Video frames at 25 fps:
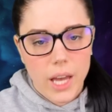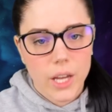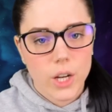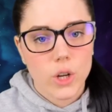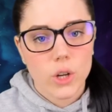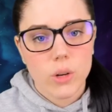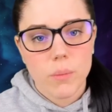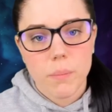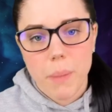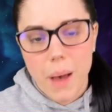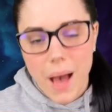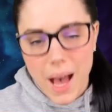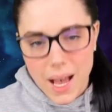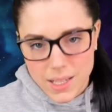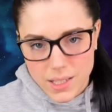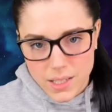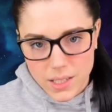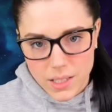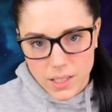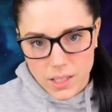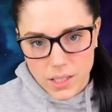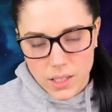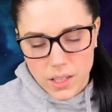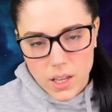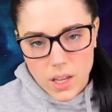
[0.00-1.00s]
I'd heard in
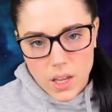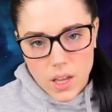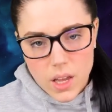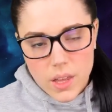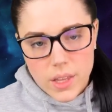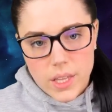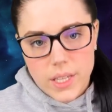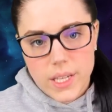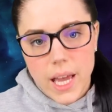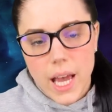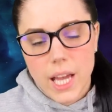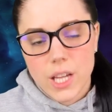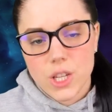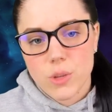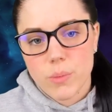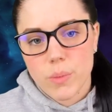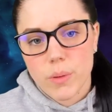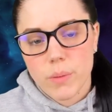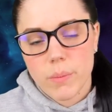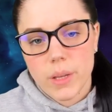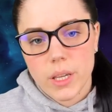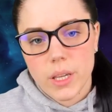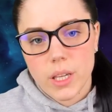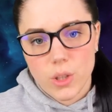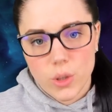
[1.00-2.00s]
passing the Dash had
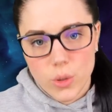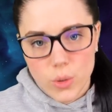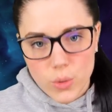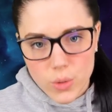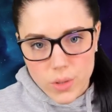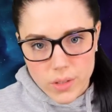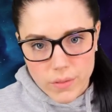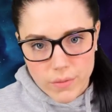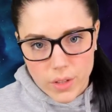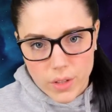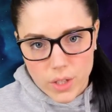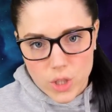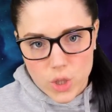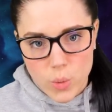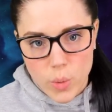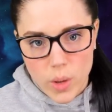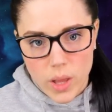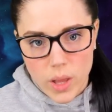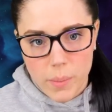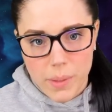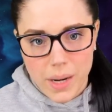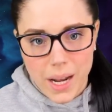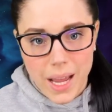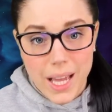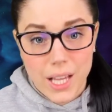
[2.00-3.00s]
been being used in
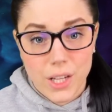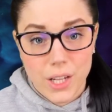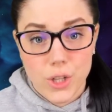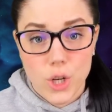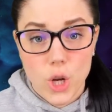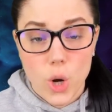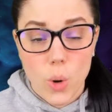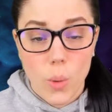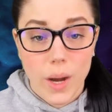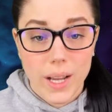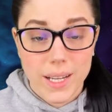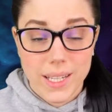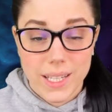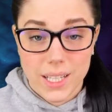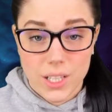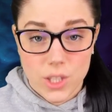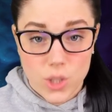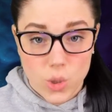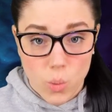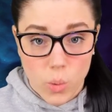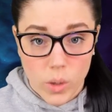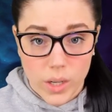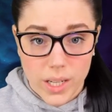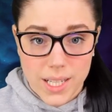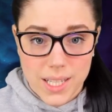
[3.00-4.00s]
Venezuela, but I had no idea
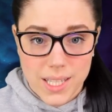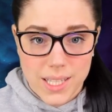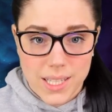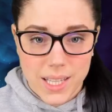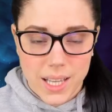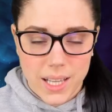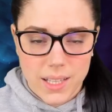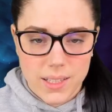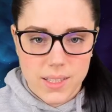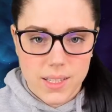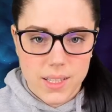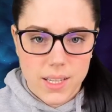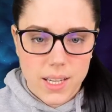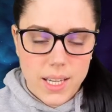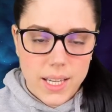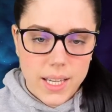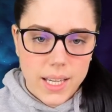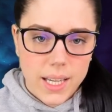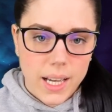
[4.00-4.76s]
to what extent.